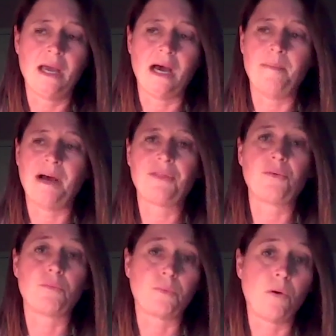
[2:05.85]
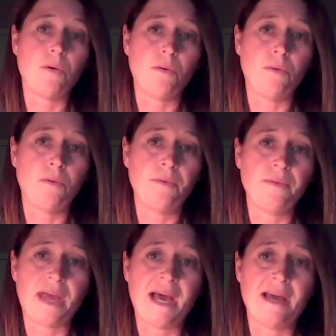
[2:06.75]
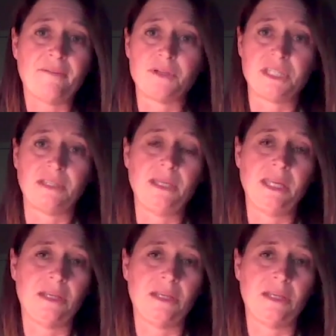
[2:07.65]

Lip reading: about the role that fertility